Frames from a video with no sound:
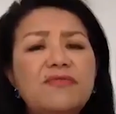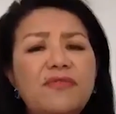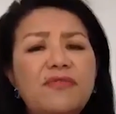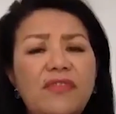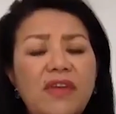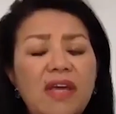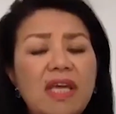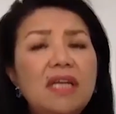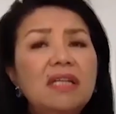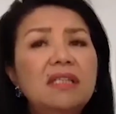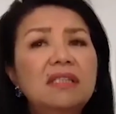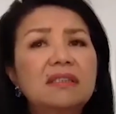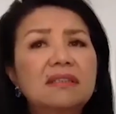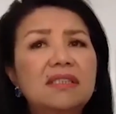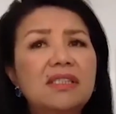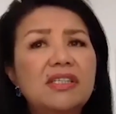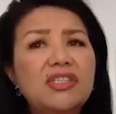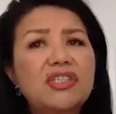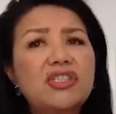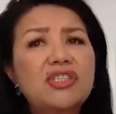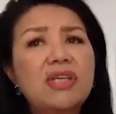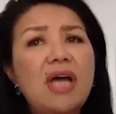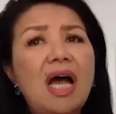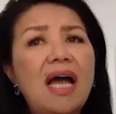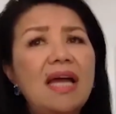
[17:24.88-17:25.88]
field
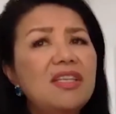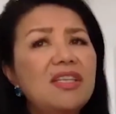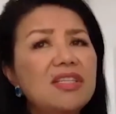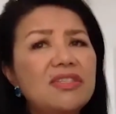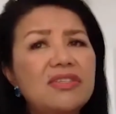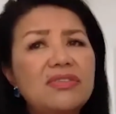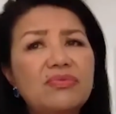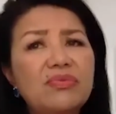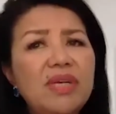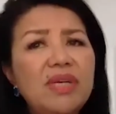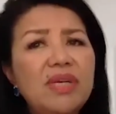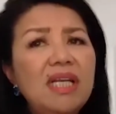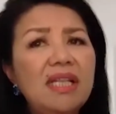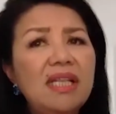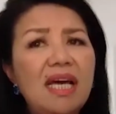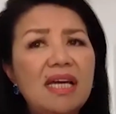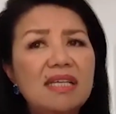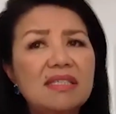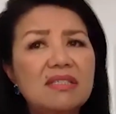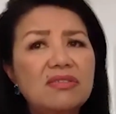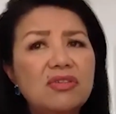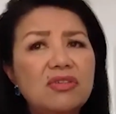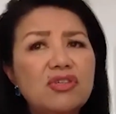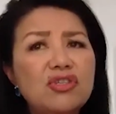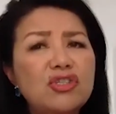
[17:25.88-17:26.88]
there's i just
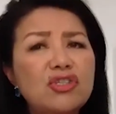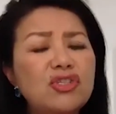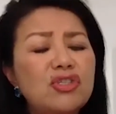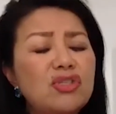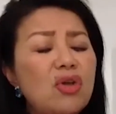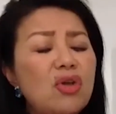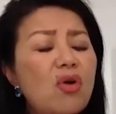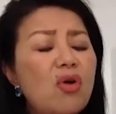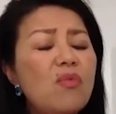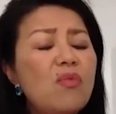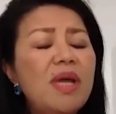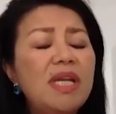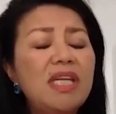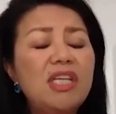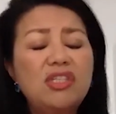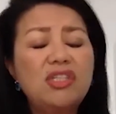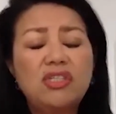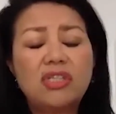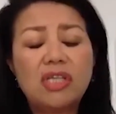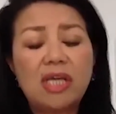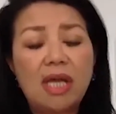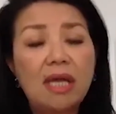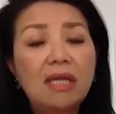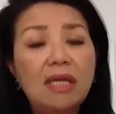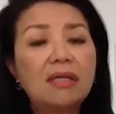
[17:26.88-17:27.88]
realized there's so many
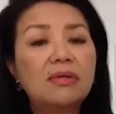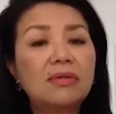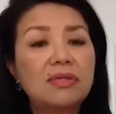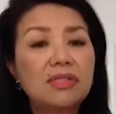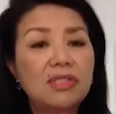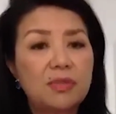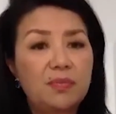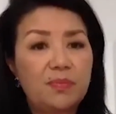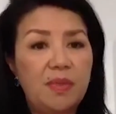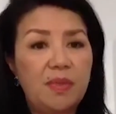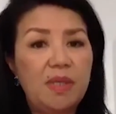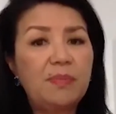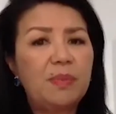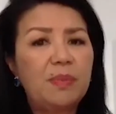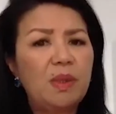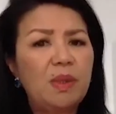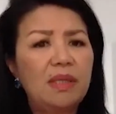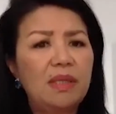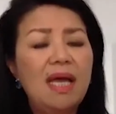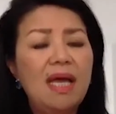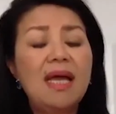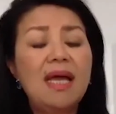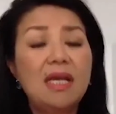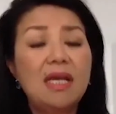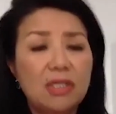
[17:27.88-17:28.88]
generous
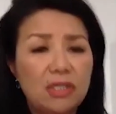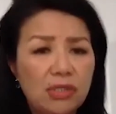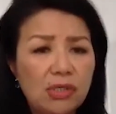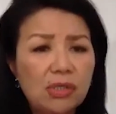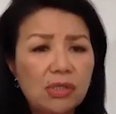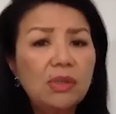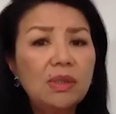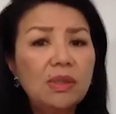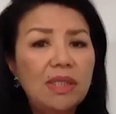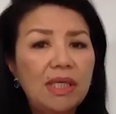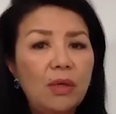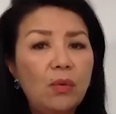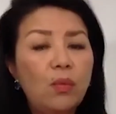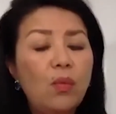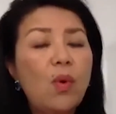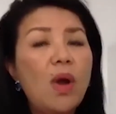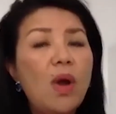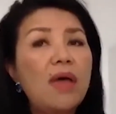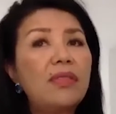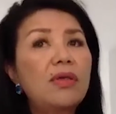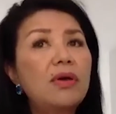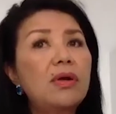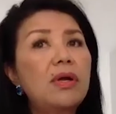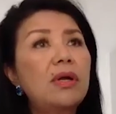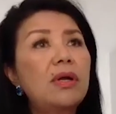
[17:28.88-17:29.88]
people truly
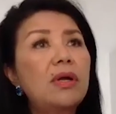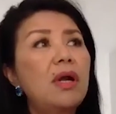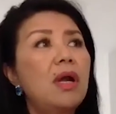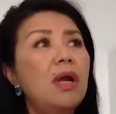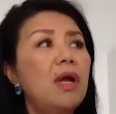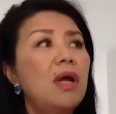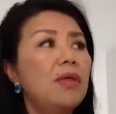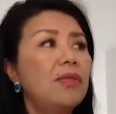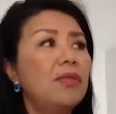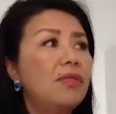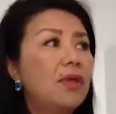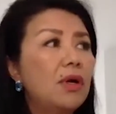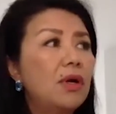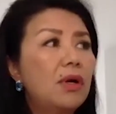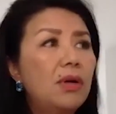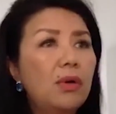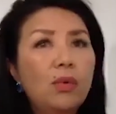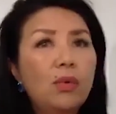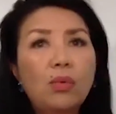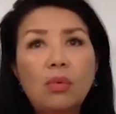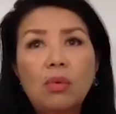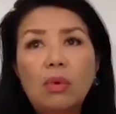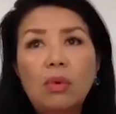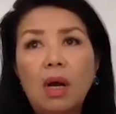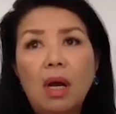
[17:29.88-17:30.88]
whether
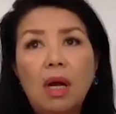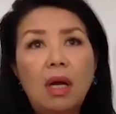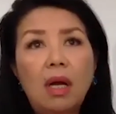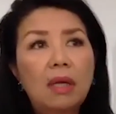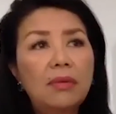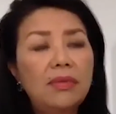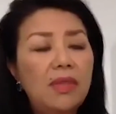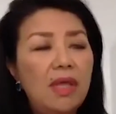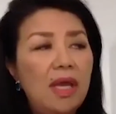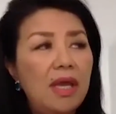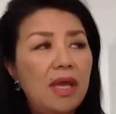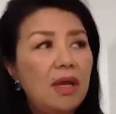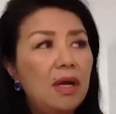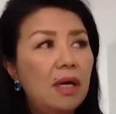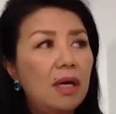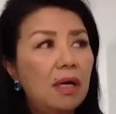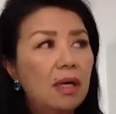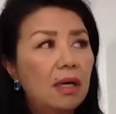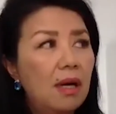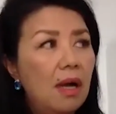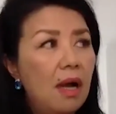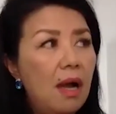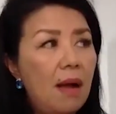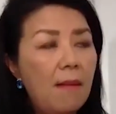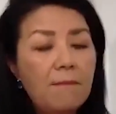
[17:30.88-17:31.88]
they're uh, they
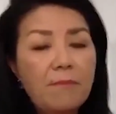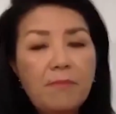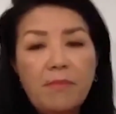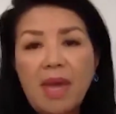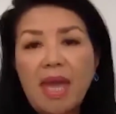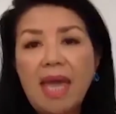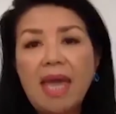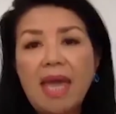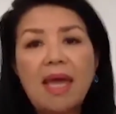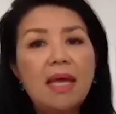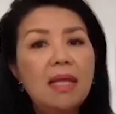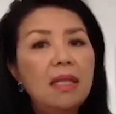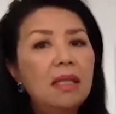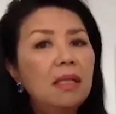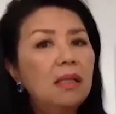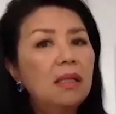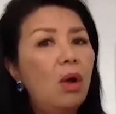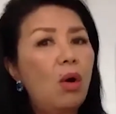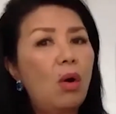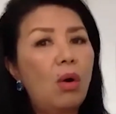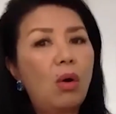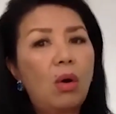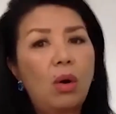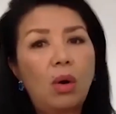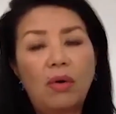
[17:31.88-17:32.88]
are male
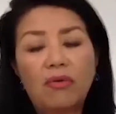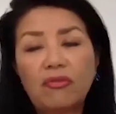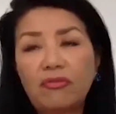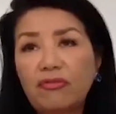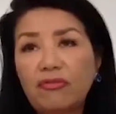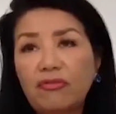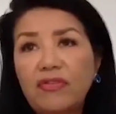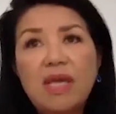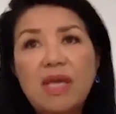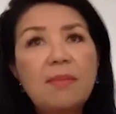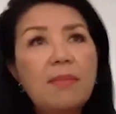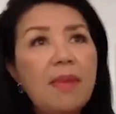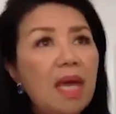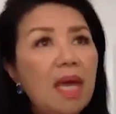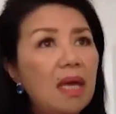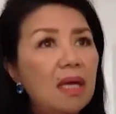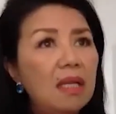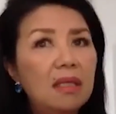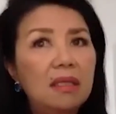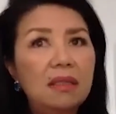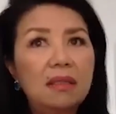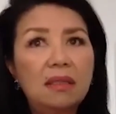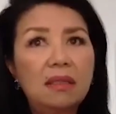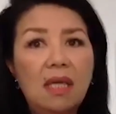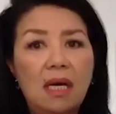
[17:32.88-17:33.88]
or
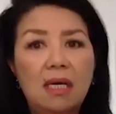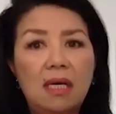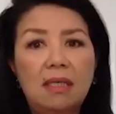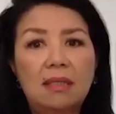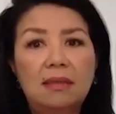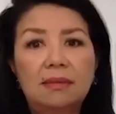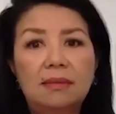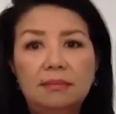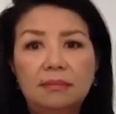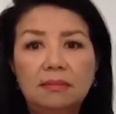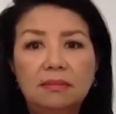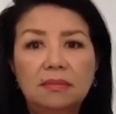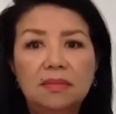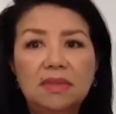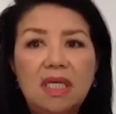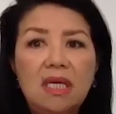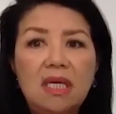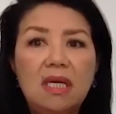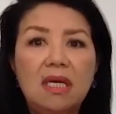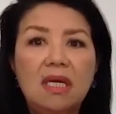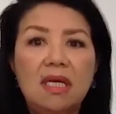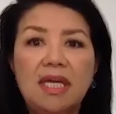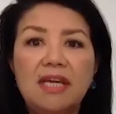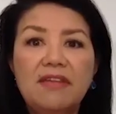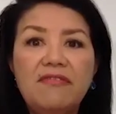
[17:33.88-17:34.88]
female um,
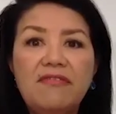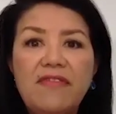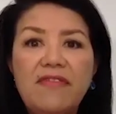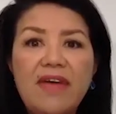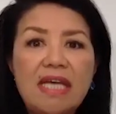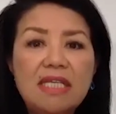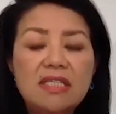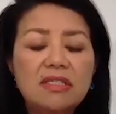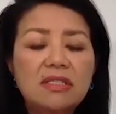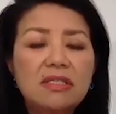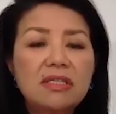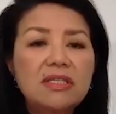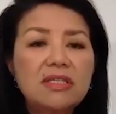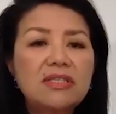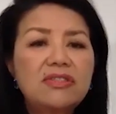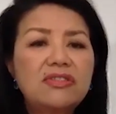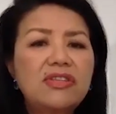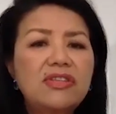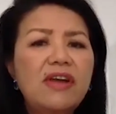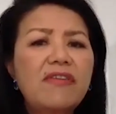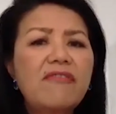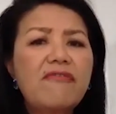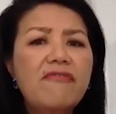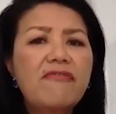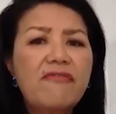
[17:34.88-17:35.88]
investors,
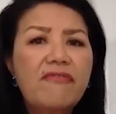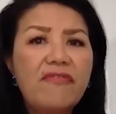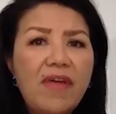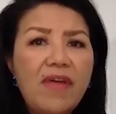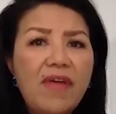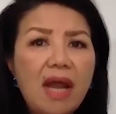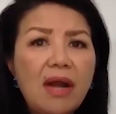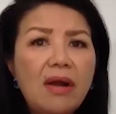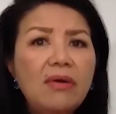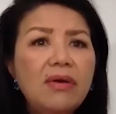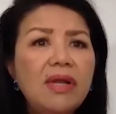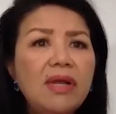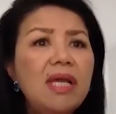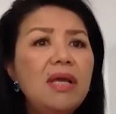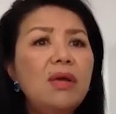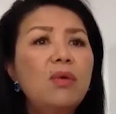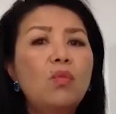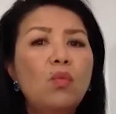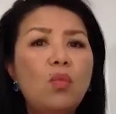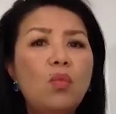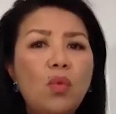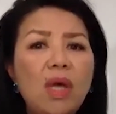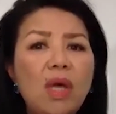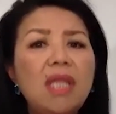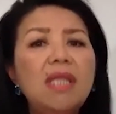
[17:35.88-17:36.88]
they're very
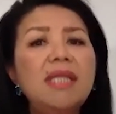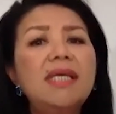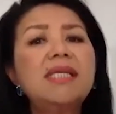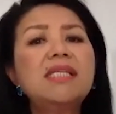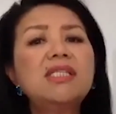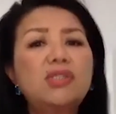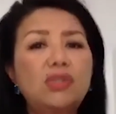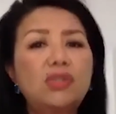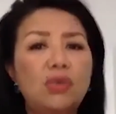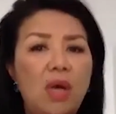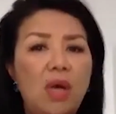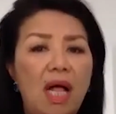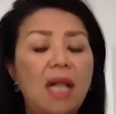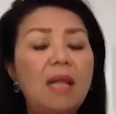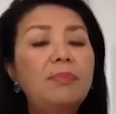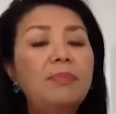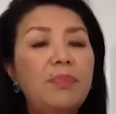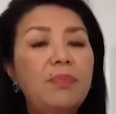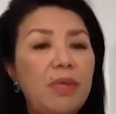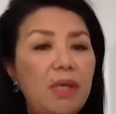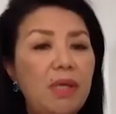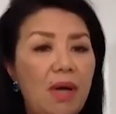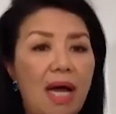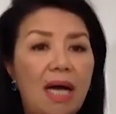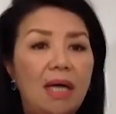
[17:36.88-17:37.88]
willing to help
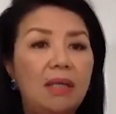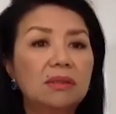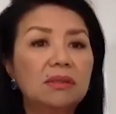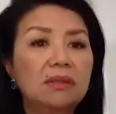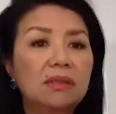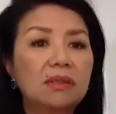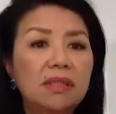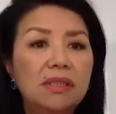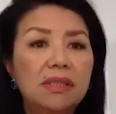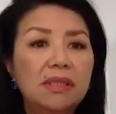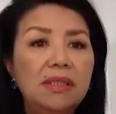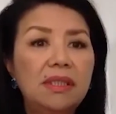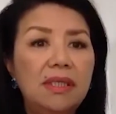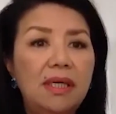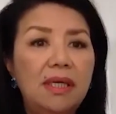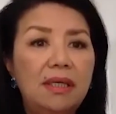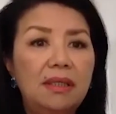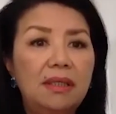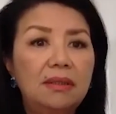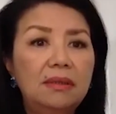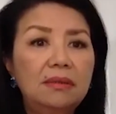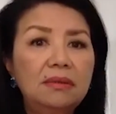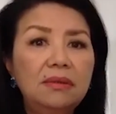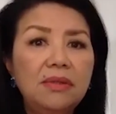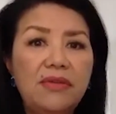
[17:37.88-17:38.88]
you out, you
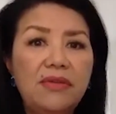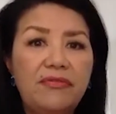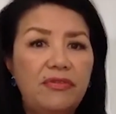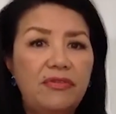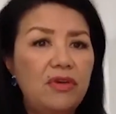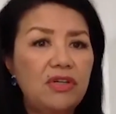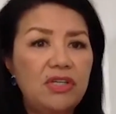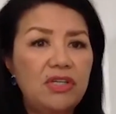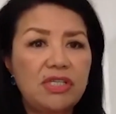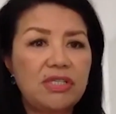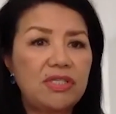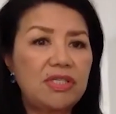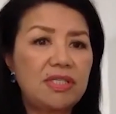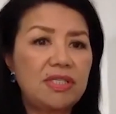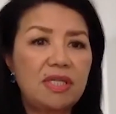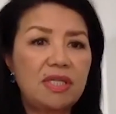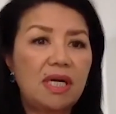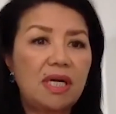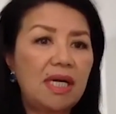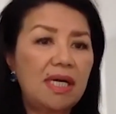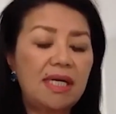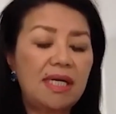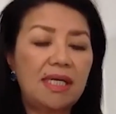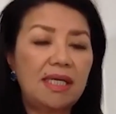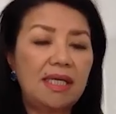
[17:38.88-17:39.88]
know, if you're yeah. just
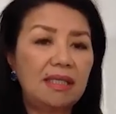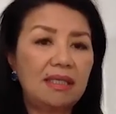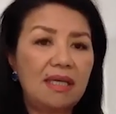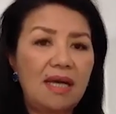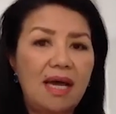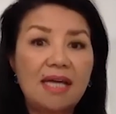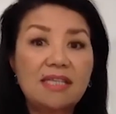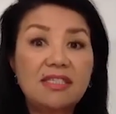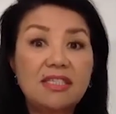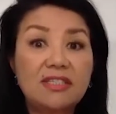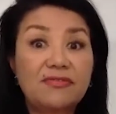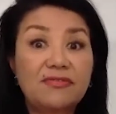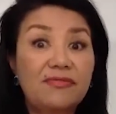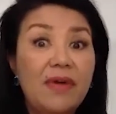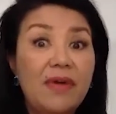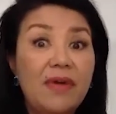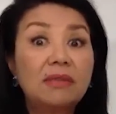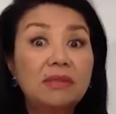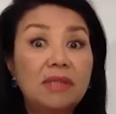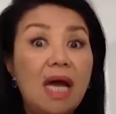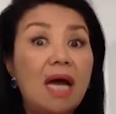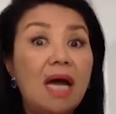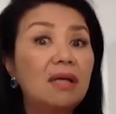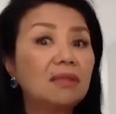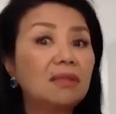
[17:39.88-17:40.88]
starting. I just
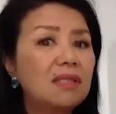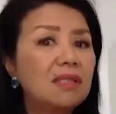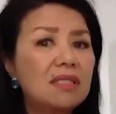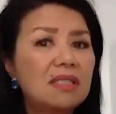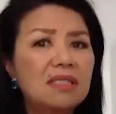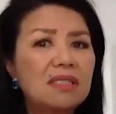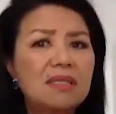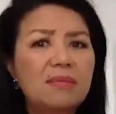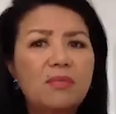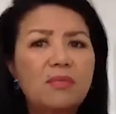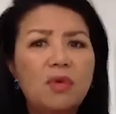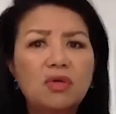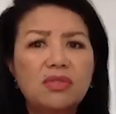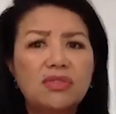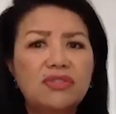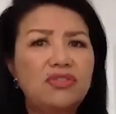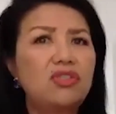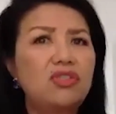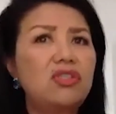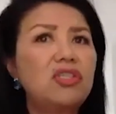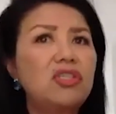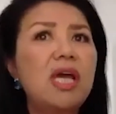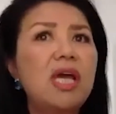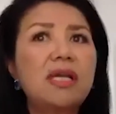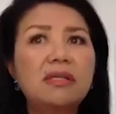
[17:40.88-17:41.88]
found out this is the most
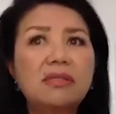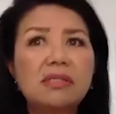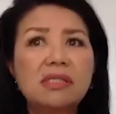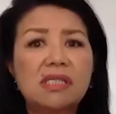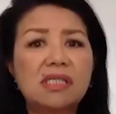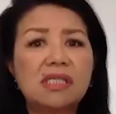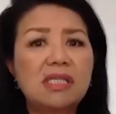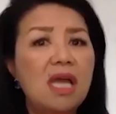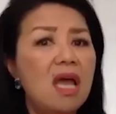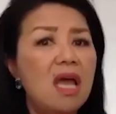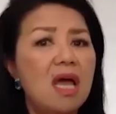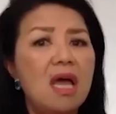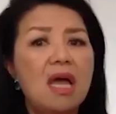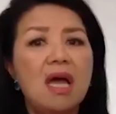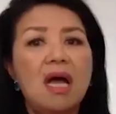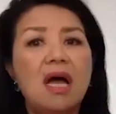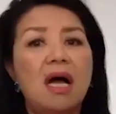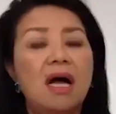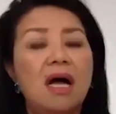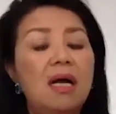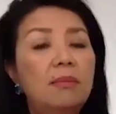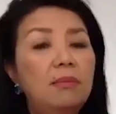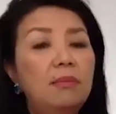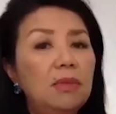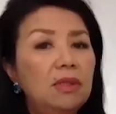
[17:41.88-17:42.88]
generous
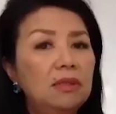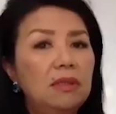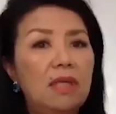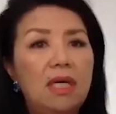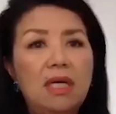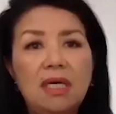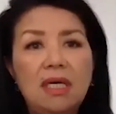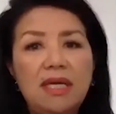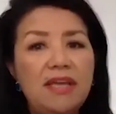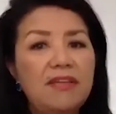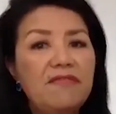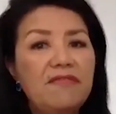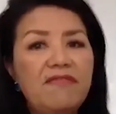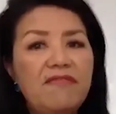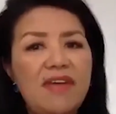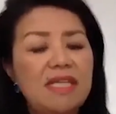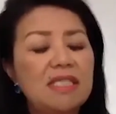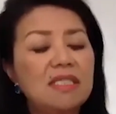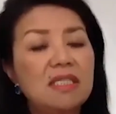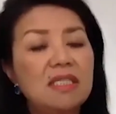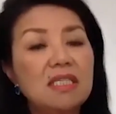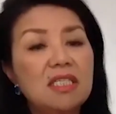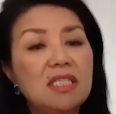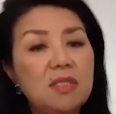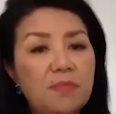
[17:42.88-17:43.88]
um, uh,
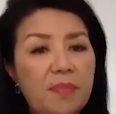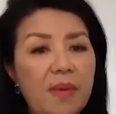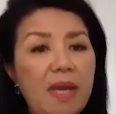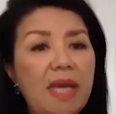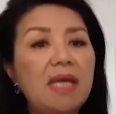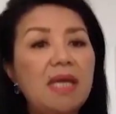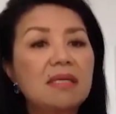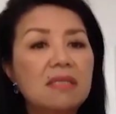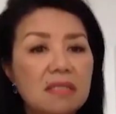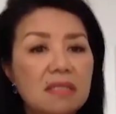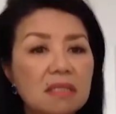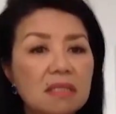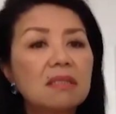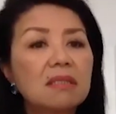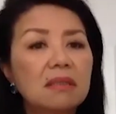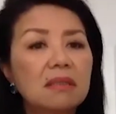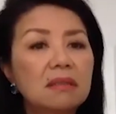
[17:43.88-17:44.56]
investing space.